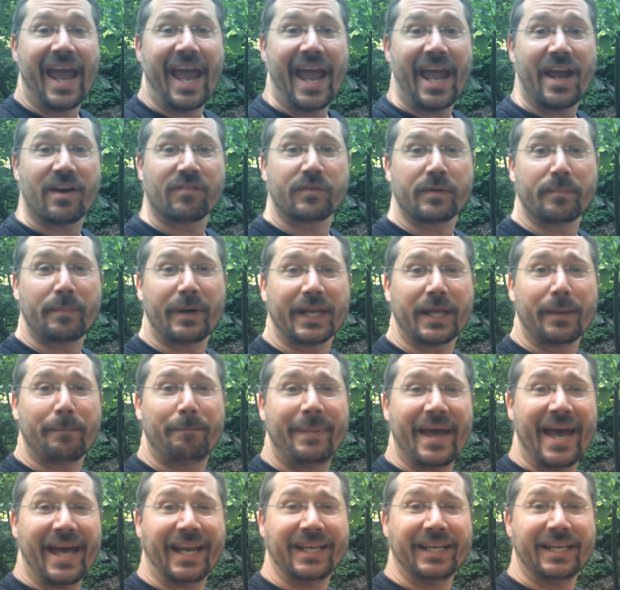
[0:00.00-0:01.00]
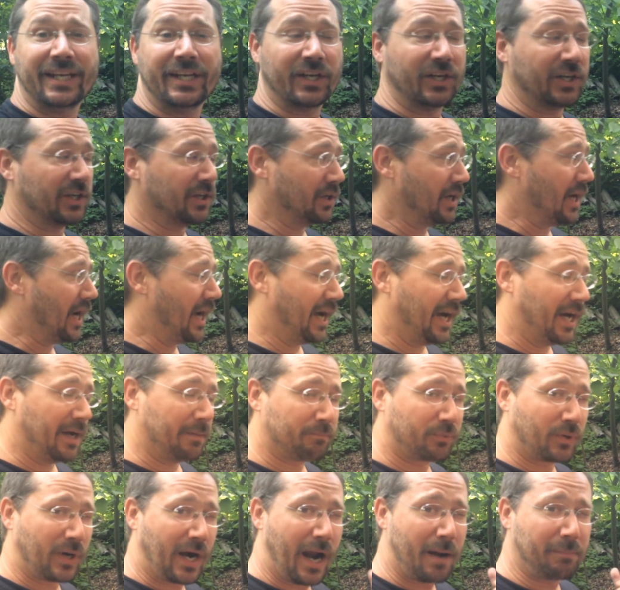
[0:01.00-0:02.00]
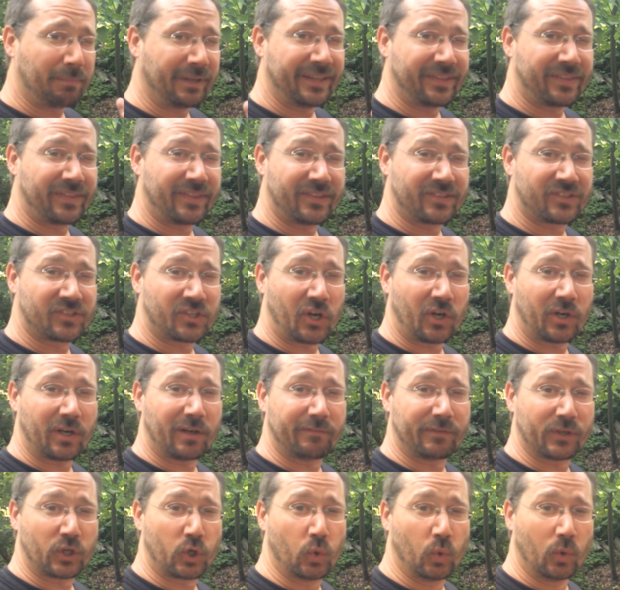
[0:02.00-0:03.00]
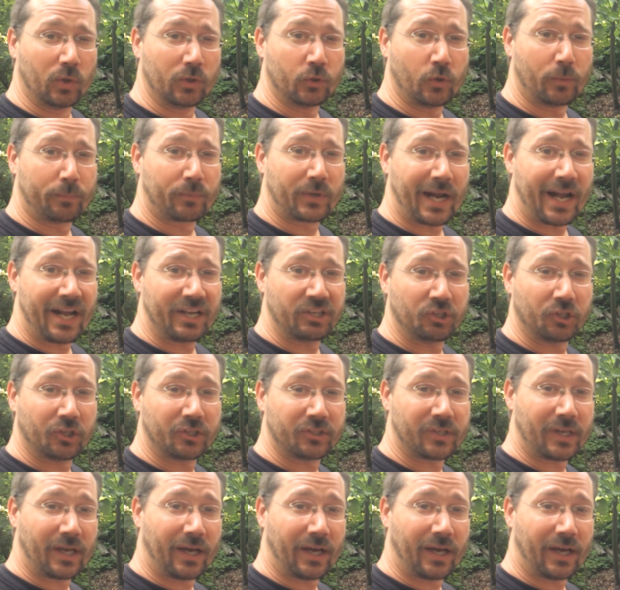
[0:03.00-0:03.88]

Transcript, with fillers: Hey everybody, Ben here. Uh, probably the start of a cool new project.